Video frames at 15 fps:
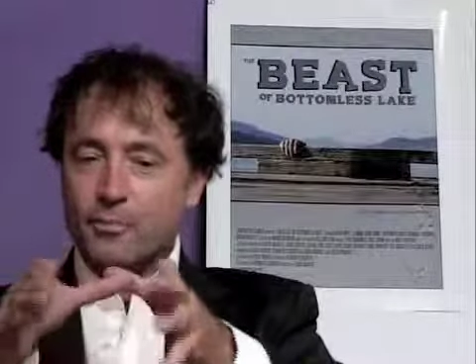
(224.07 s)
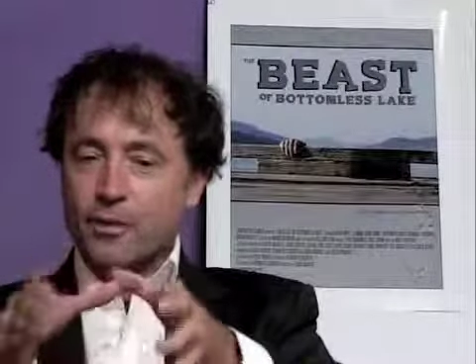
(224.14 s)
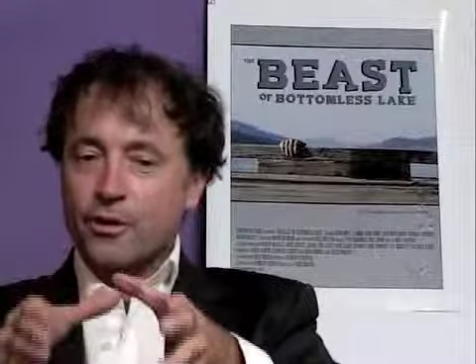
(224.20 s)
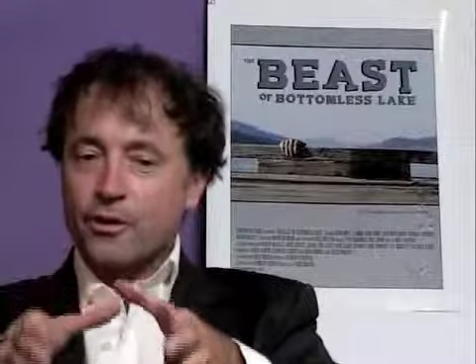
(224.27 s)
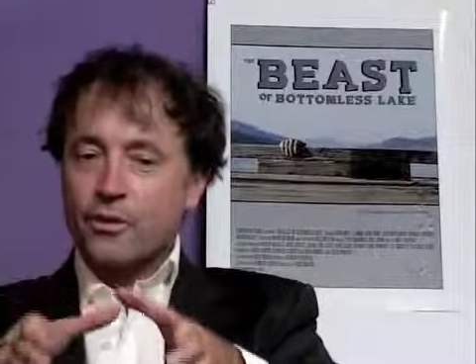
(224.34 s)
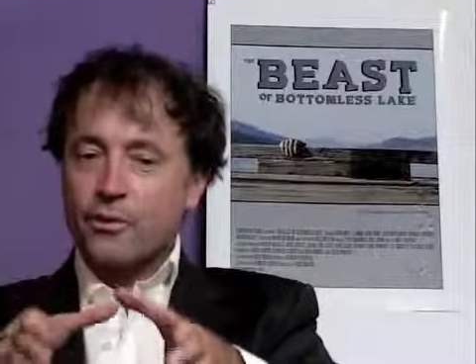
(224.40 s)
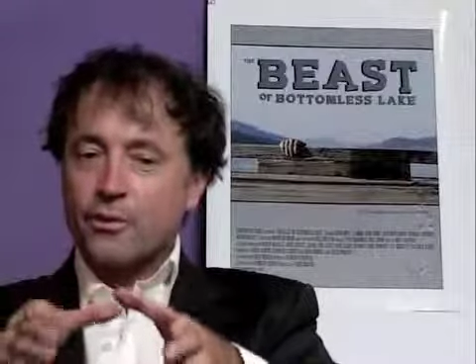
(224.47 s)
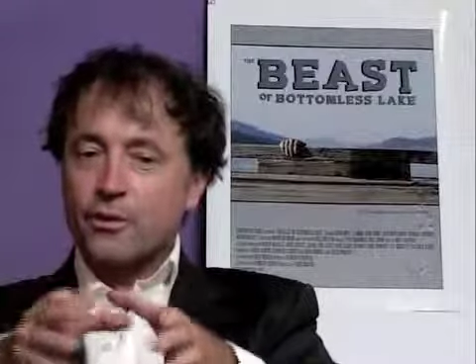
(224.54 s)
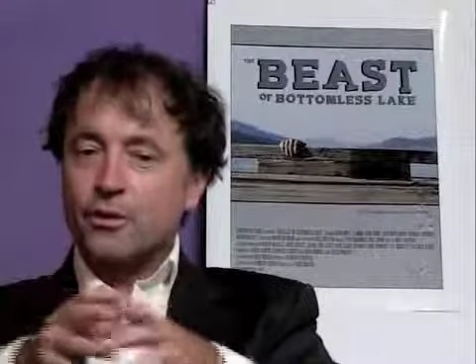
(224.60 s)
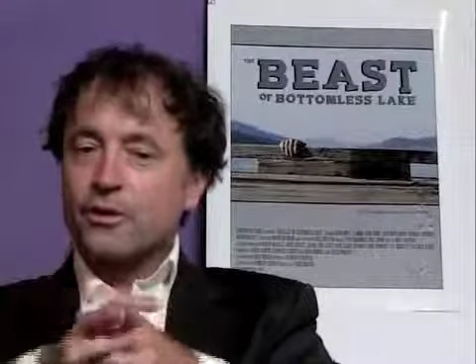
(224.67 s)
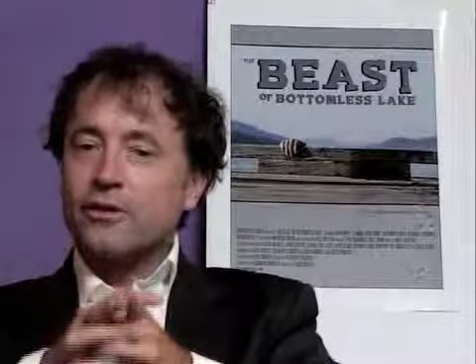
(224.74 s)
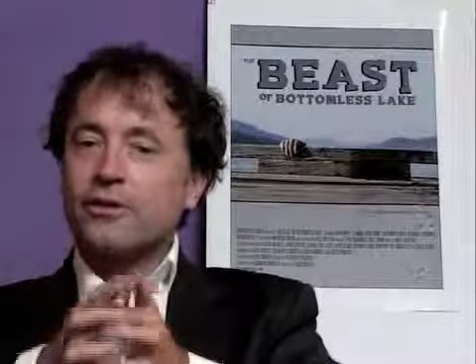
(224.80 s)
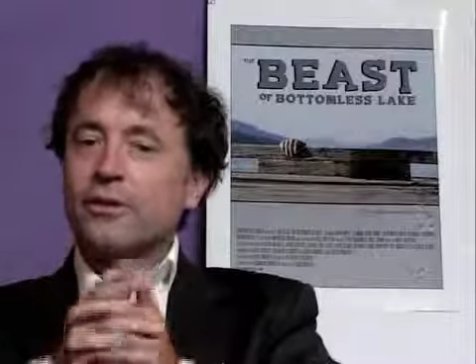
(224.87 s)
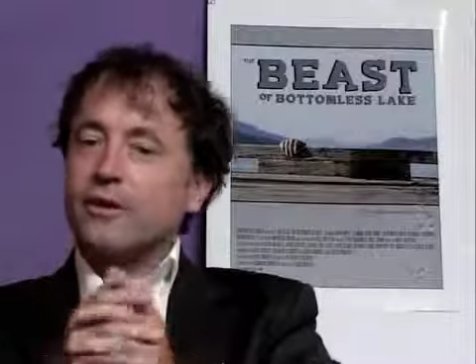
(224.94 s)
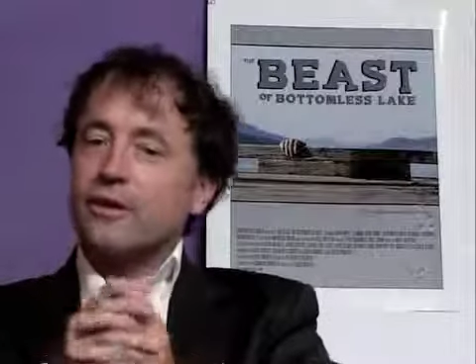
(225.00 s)
part of the
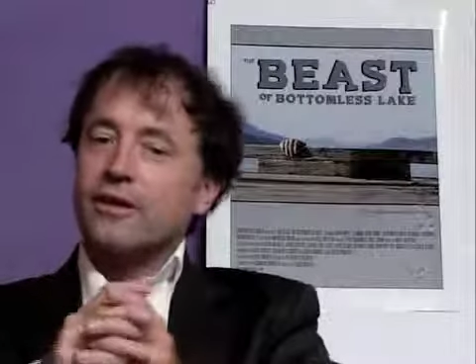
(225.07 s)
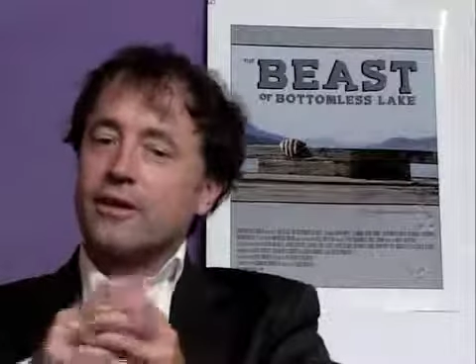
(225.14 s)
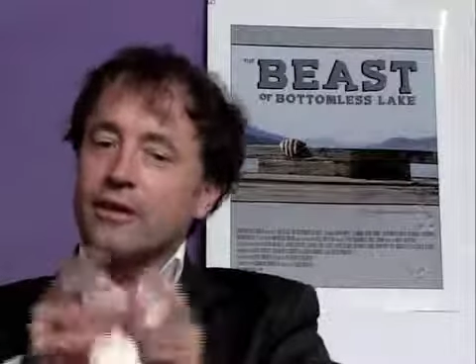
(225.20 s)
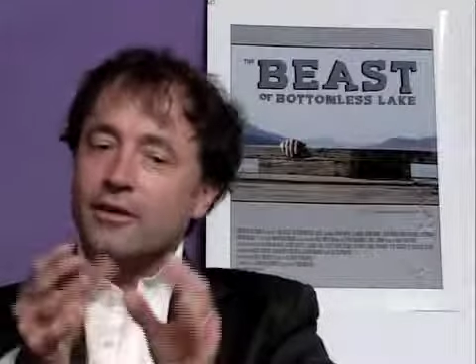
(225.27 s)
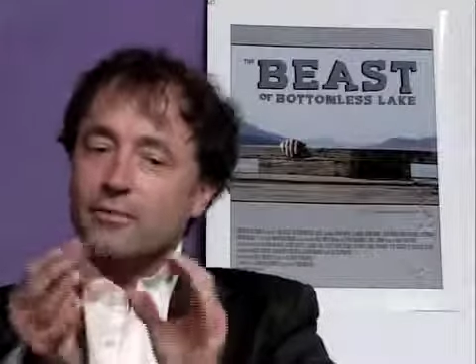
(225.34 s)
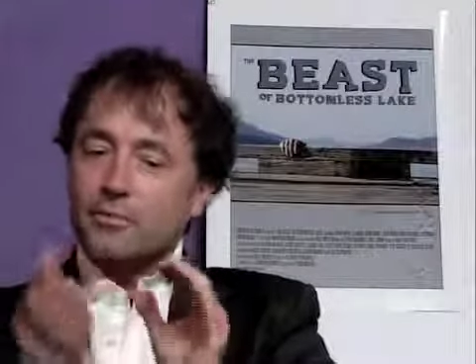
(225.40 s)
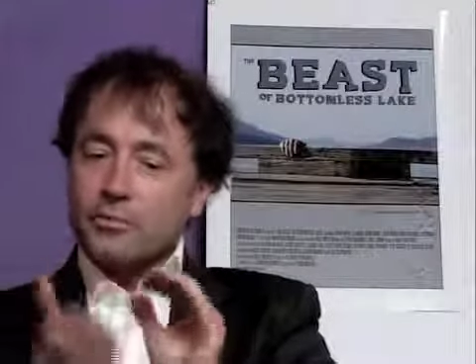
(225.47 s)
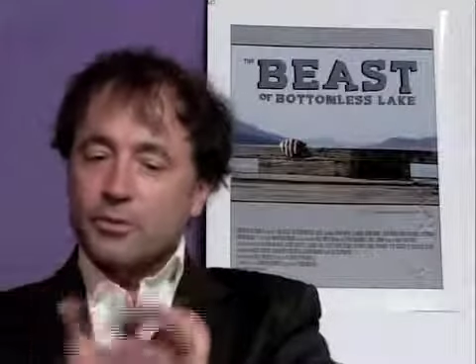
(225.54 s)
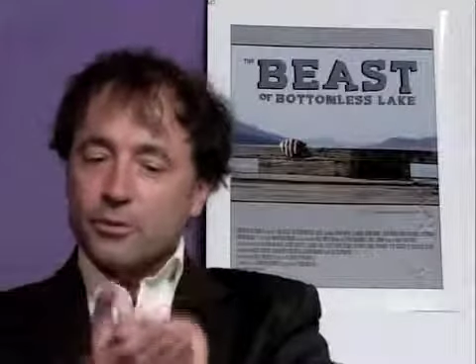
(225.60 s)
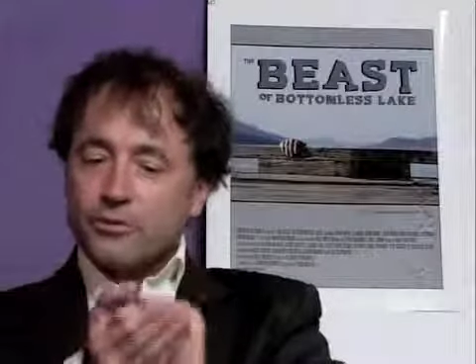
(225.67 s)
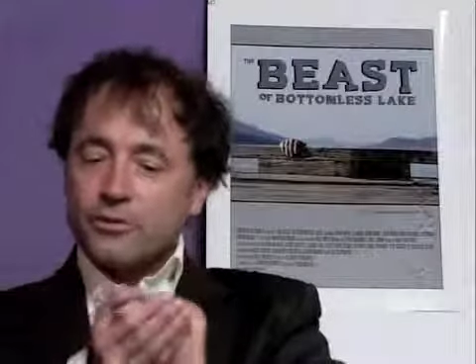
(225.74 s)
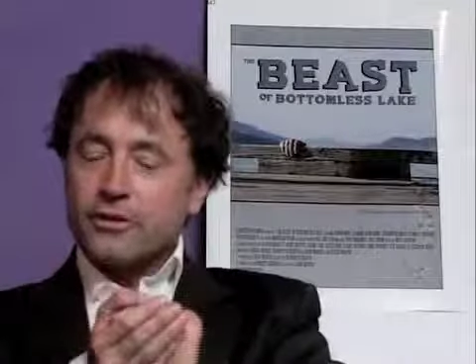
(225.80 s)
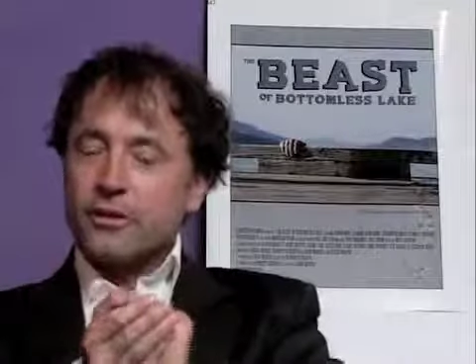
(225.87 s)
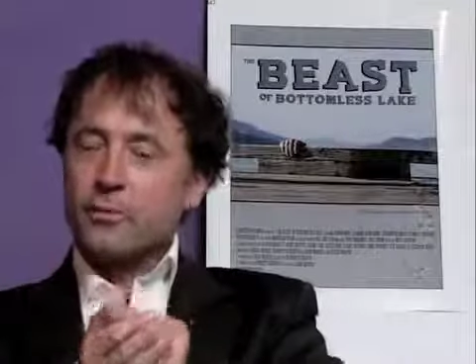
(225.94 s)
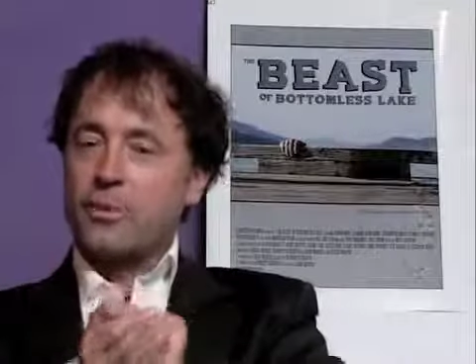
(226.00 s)
world in a
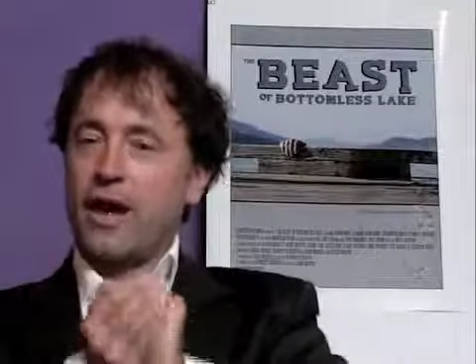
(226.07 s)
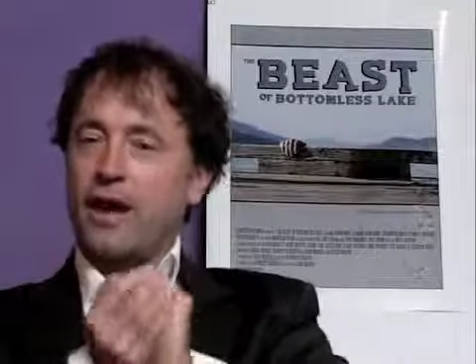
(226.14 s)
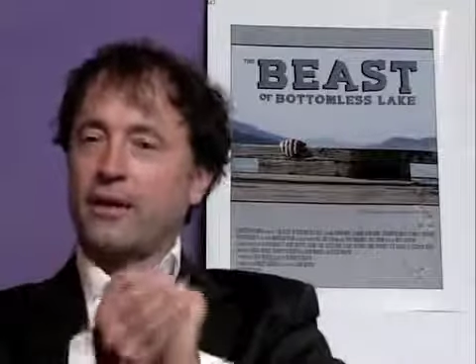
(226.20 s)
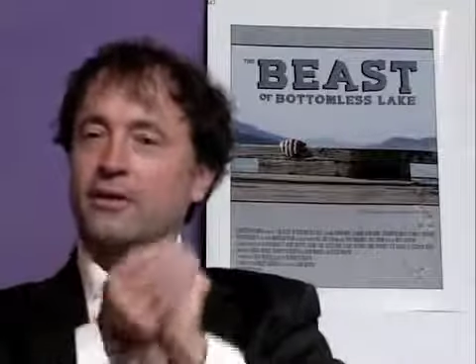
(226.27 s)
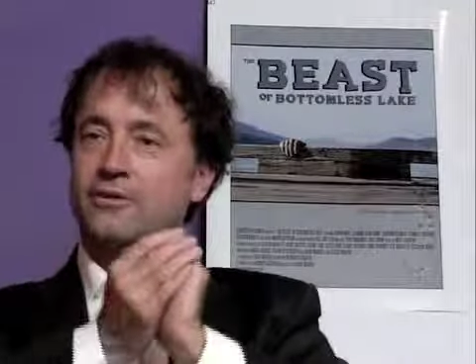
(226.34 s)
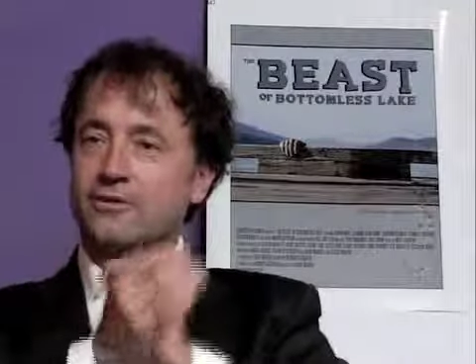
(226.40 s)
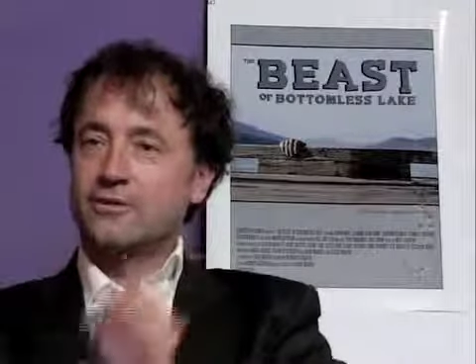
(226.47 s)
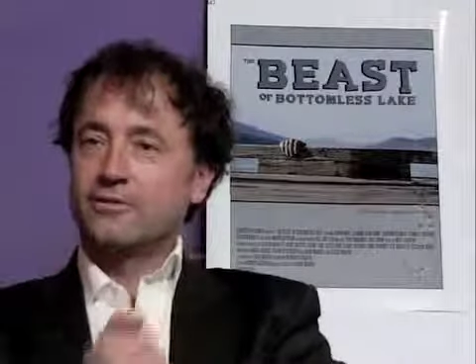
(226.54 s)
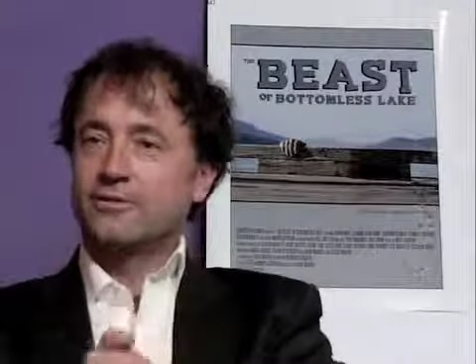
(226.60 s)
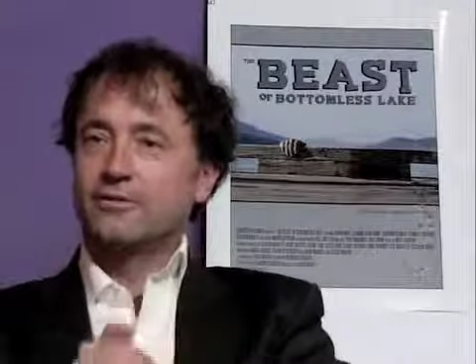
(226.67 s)
beautiful little package.